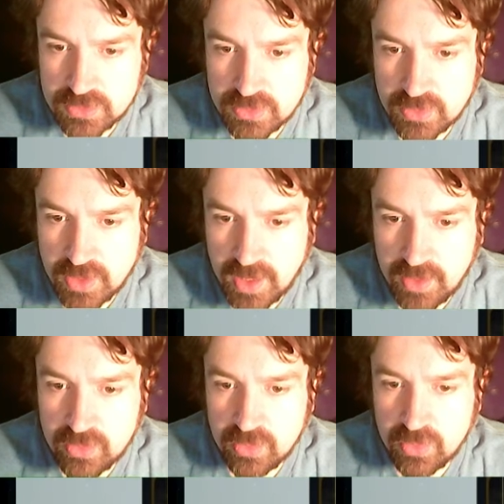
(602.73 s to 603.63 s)

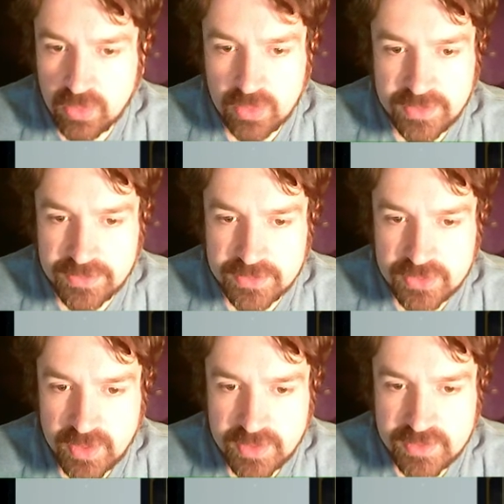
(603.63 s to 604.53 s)
counter or a different
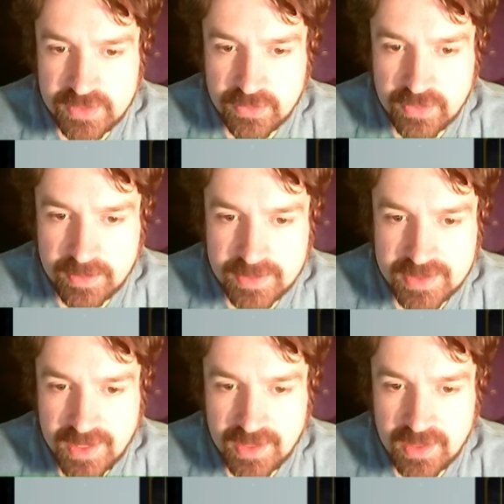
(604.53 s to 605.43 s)
strategy for them to
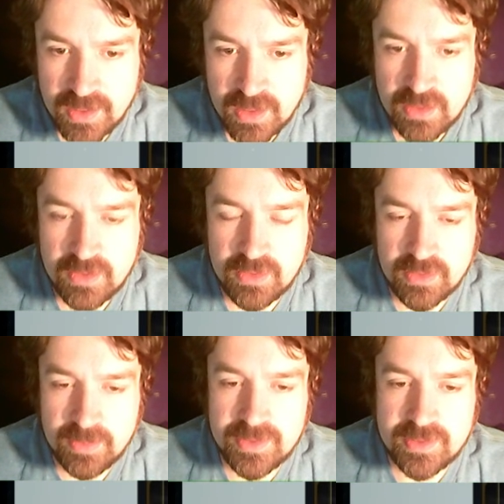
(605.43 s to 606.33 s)
take. They're
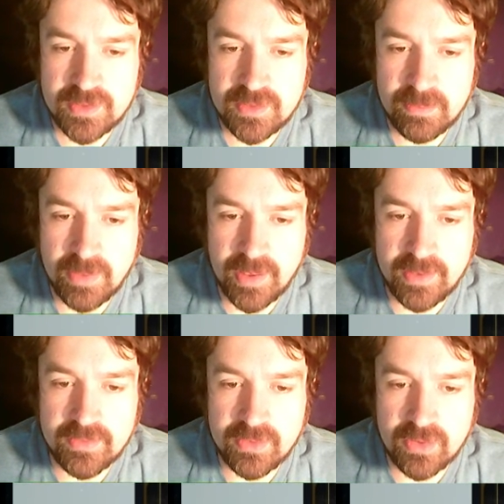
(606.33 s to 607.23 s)
limited by
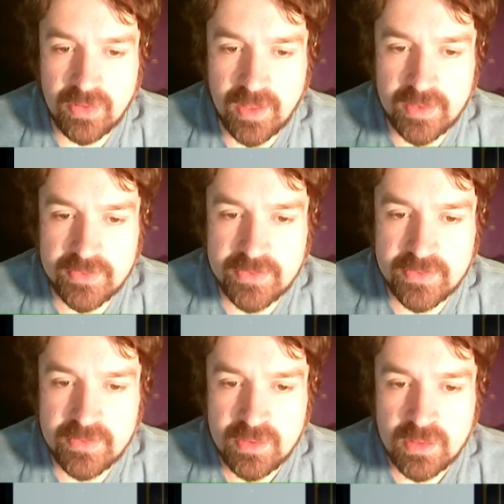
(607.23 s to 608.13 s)
their class
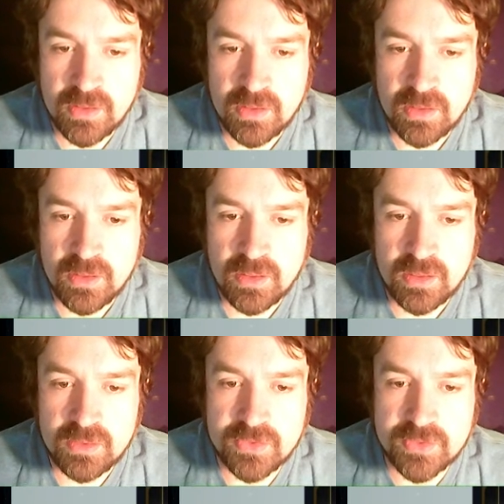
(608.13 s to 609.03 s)

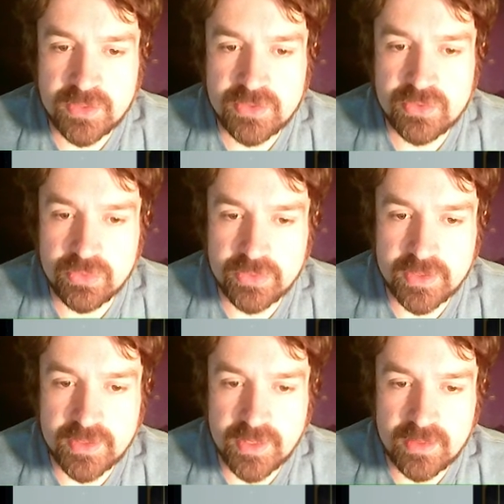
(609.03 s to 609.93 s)
to such a degree
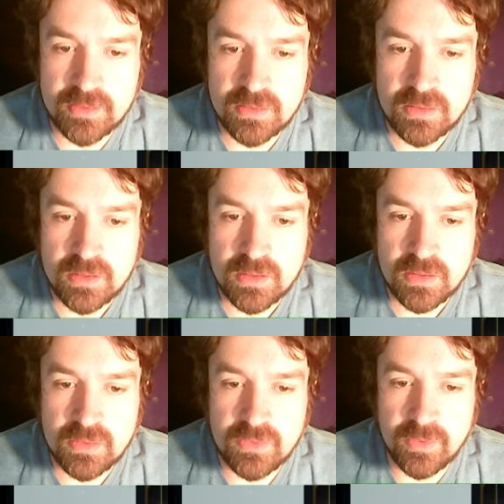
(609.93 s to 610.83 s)
that
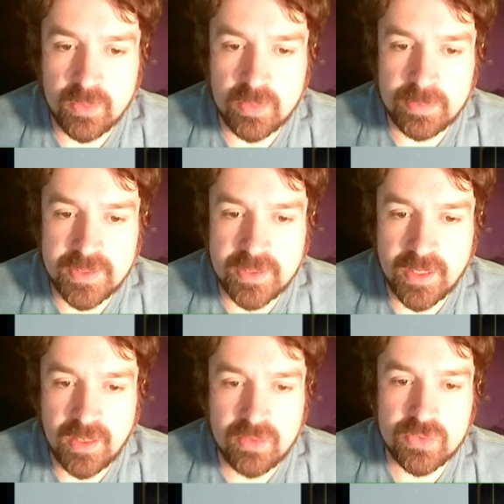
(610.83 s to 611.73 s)
there will be
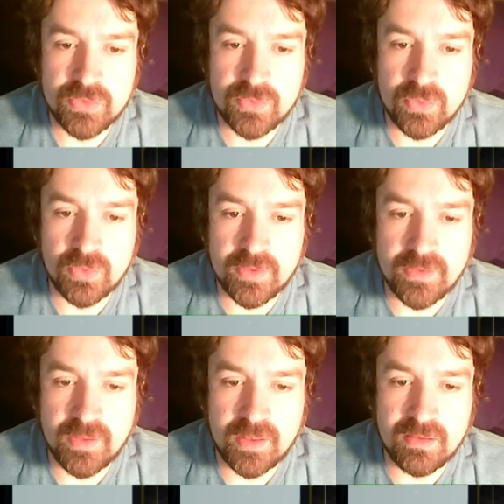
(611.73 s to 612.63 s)
counters for it
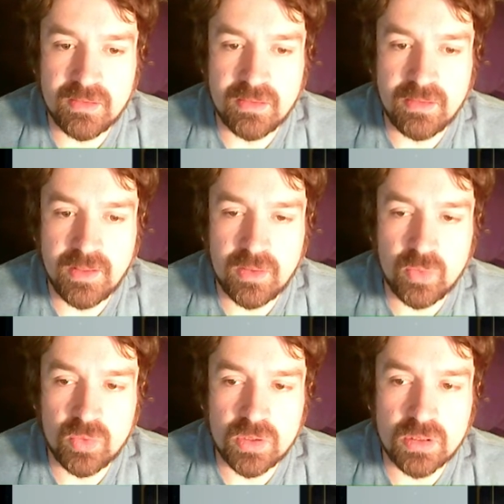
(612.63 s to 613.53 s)
that they
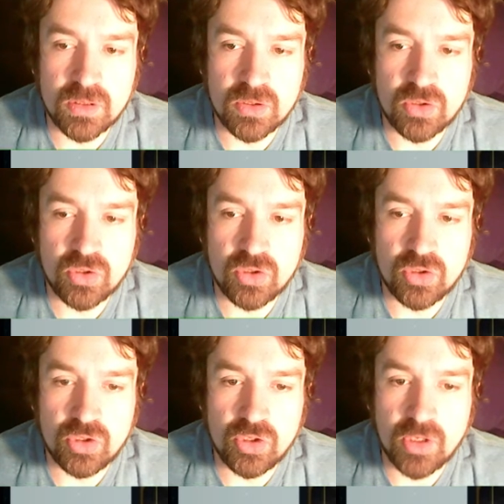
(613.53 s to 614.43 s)
will
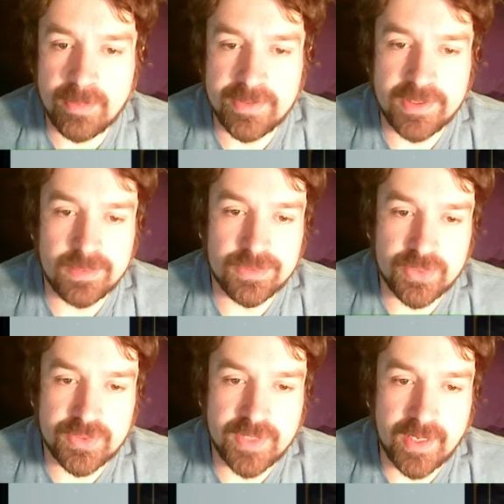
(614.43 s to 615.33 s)
not be able to
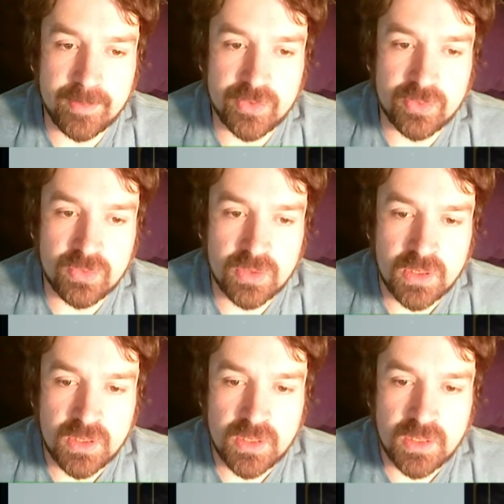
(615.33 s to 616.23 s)
adapt to.
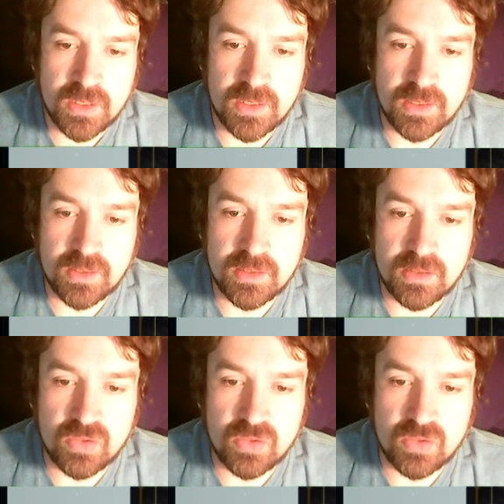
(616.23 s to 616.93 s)
And